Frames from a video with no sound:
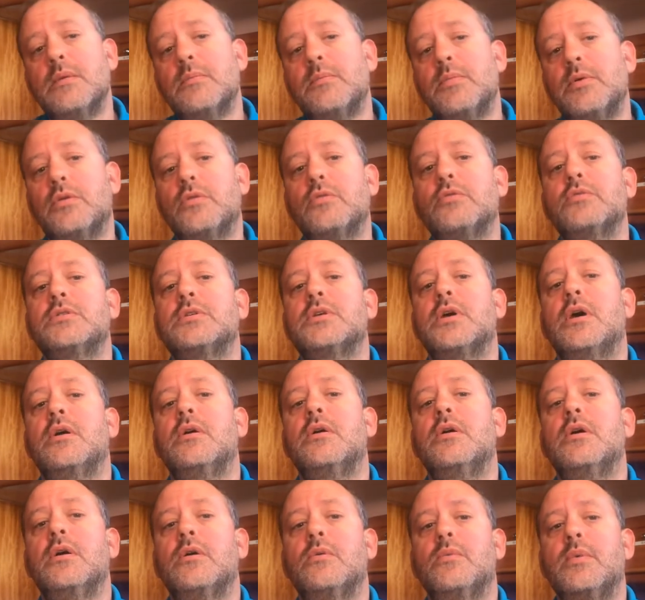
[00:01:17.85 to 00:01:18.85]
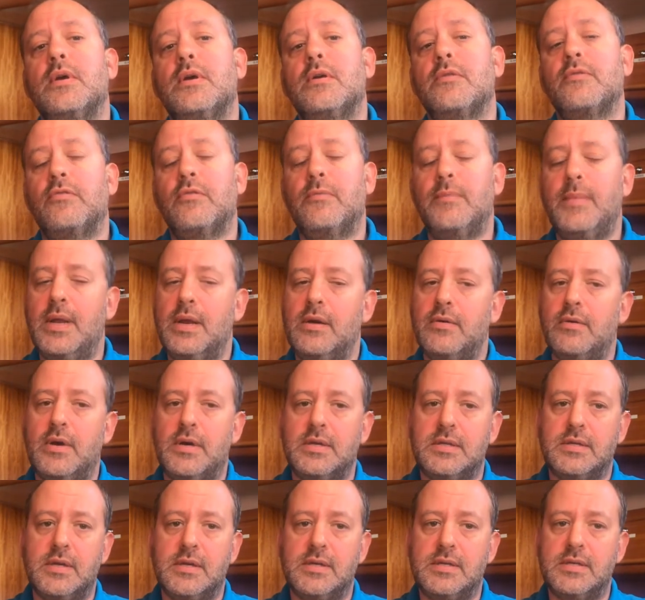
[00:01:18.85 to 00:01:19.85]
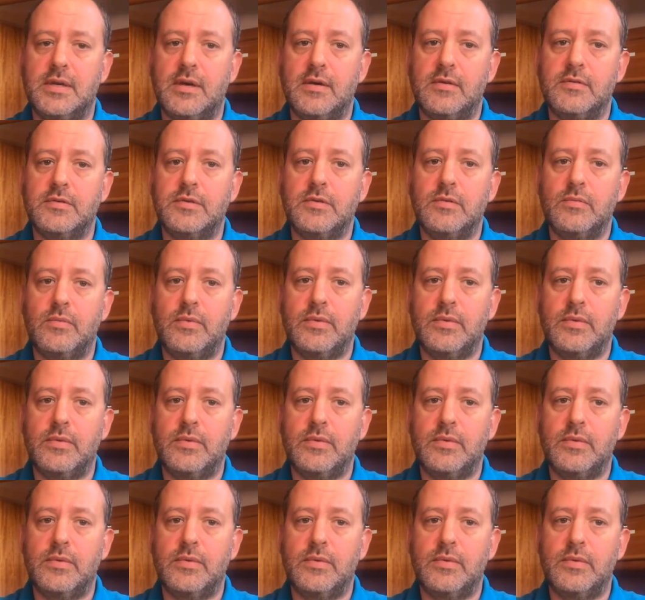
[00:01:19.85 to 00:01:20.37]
but also we can familiarise ourselves